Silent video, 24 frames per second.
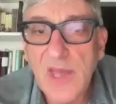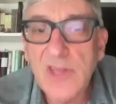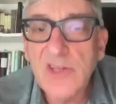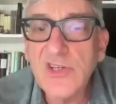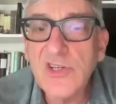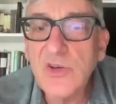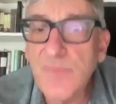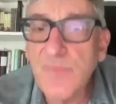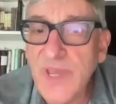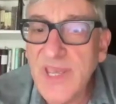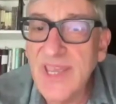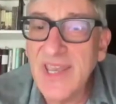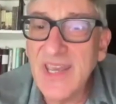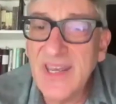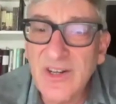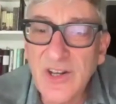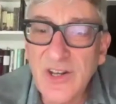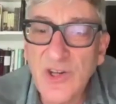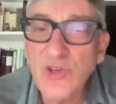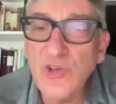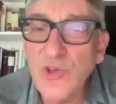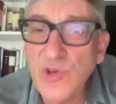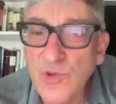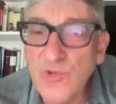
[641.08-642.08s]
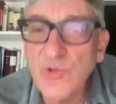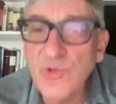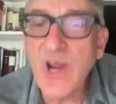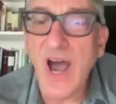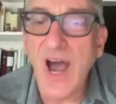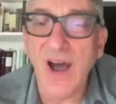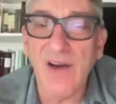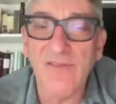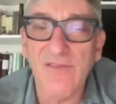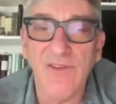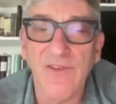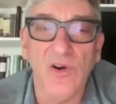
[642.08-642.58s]
To begin a new
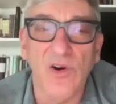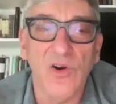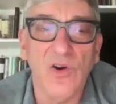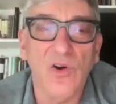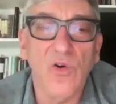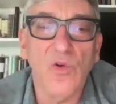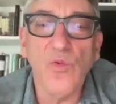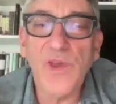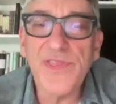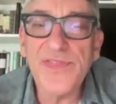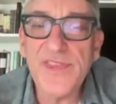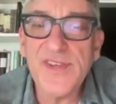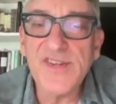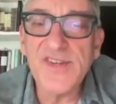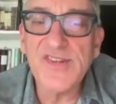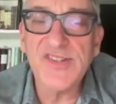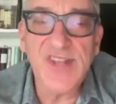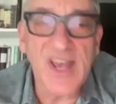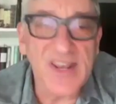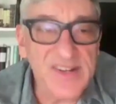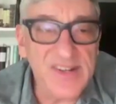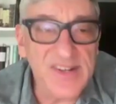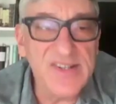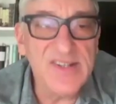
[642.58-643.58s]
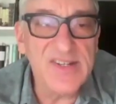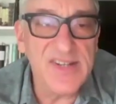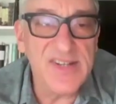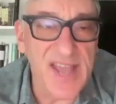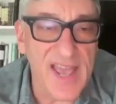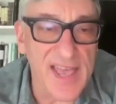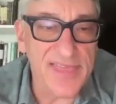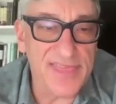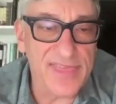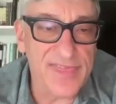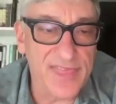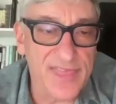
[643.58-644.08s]
novel with the sudden
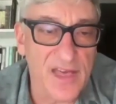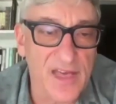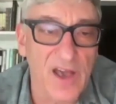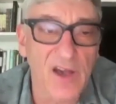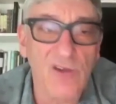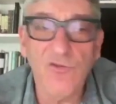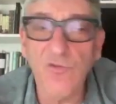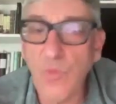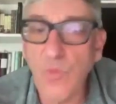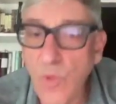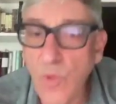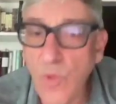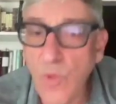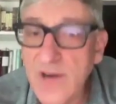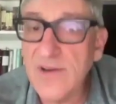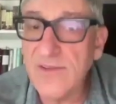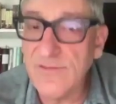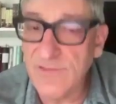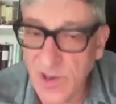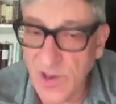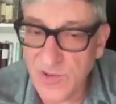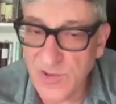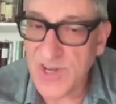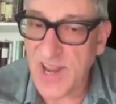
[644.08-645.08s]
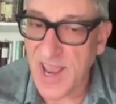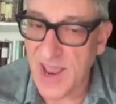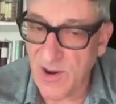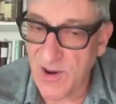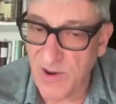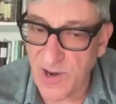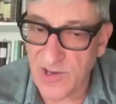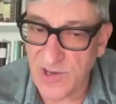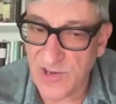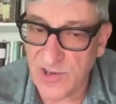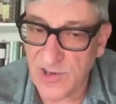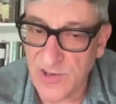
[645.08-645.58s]
death of one of those
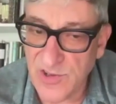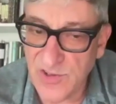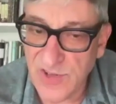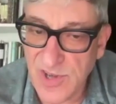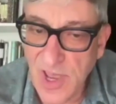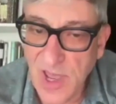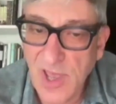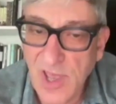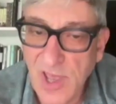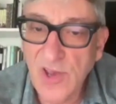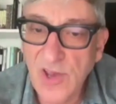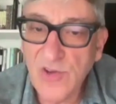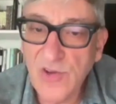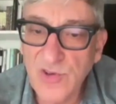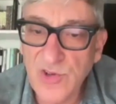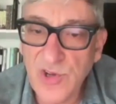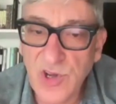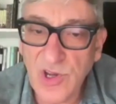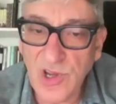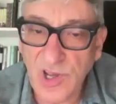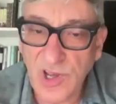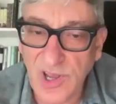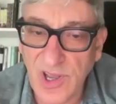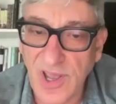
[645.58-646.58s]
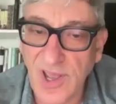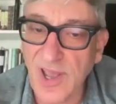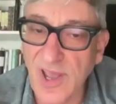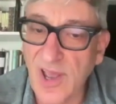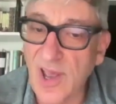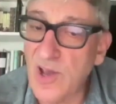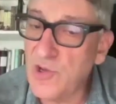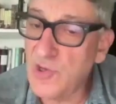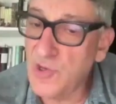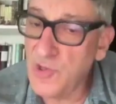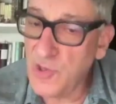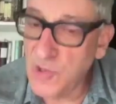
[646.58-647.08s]
characters took
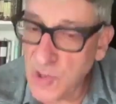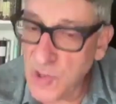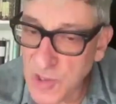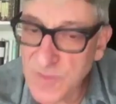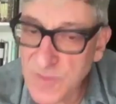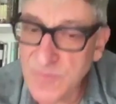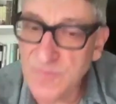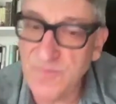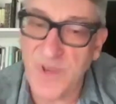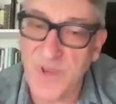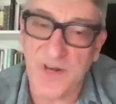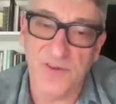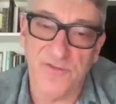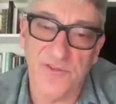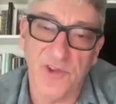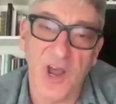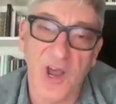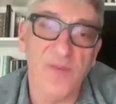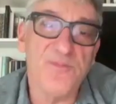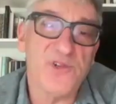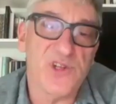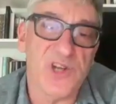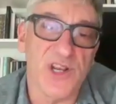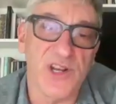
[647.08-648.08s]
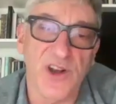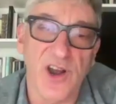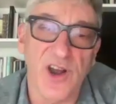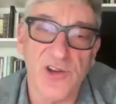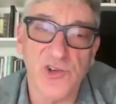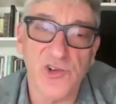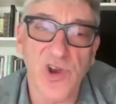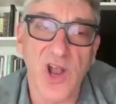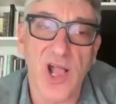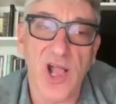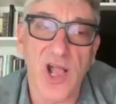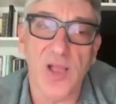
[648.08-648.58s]
a good bit of gumption on
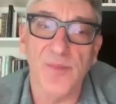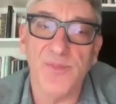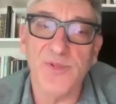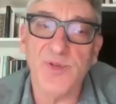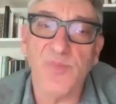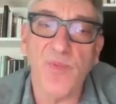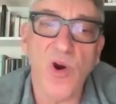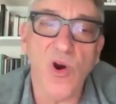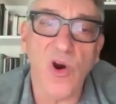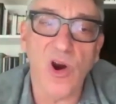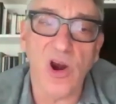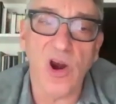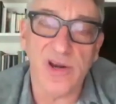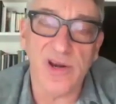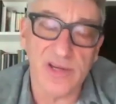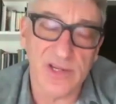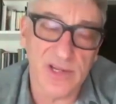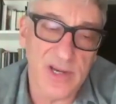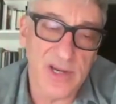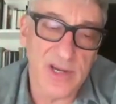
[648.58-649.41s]
Trollope's part,